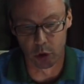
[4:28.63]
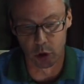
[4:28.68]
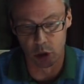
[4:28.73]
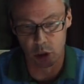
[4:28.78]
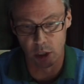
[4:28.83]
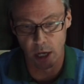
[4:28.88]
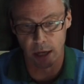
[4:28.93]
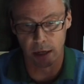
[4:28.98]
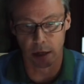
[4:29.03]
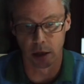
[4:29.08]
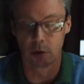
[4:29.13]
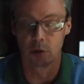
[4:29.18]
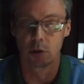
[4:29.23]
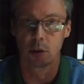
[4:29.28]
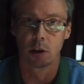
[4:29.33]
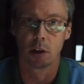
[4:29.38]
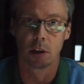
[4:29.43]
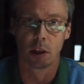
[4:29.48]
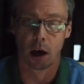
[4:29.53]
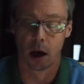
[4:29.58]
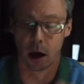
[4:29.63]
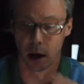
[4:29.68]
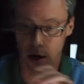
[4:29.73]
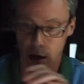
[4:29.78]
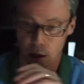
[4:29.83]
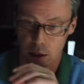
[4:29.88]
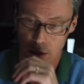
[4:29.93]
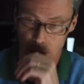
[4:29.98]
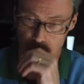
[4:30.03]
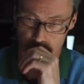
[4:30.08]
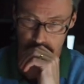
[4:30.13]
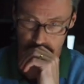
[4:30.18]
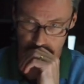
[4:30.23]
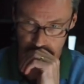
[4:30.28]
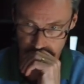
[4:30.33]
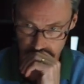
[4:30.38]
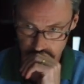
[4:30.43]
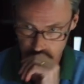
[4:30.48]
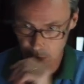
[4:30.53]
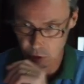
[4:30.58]
the shadows and the highlights.
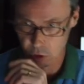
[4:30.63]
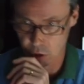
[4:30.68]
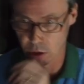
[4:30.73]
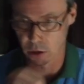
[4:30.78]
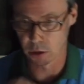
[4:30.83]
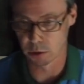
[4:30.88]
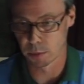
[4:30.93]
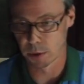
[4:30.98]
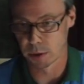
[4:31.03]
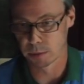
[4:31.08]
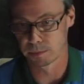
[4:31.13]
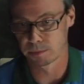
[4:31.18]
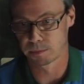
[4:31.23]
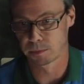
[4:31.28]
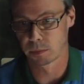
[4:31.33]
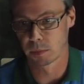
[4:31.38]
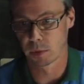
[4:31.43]
Excuse me.